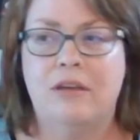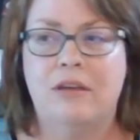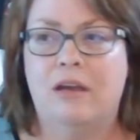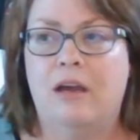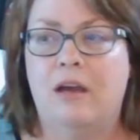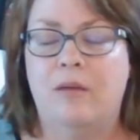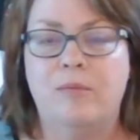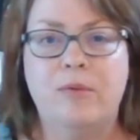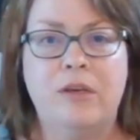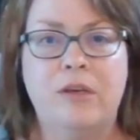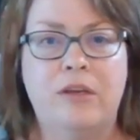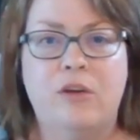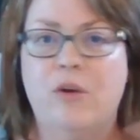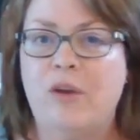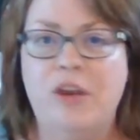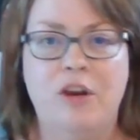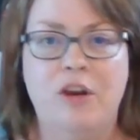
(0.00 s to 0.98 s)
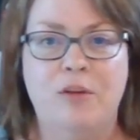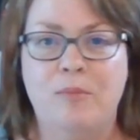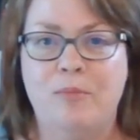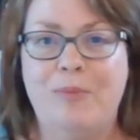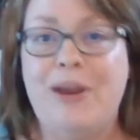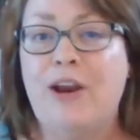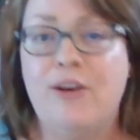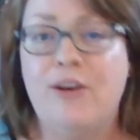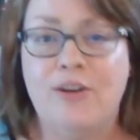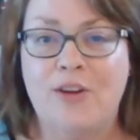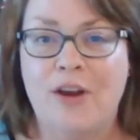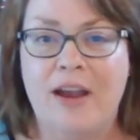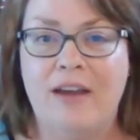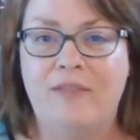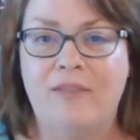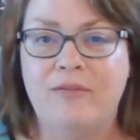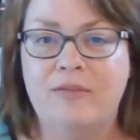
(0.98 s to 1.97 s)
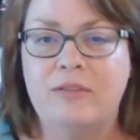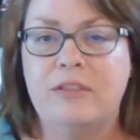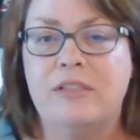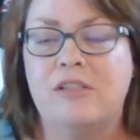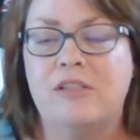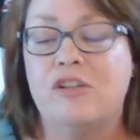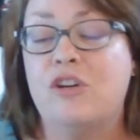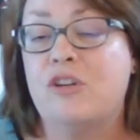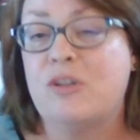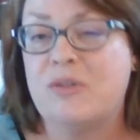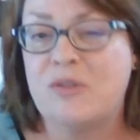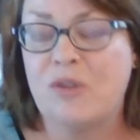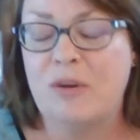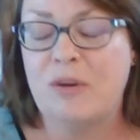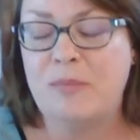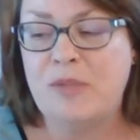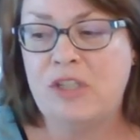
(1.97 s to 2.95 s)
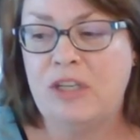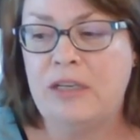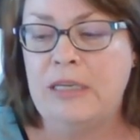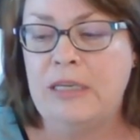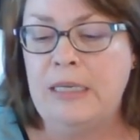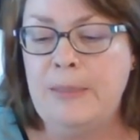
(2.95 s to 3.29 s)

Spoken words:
a coherent paragraph or description.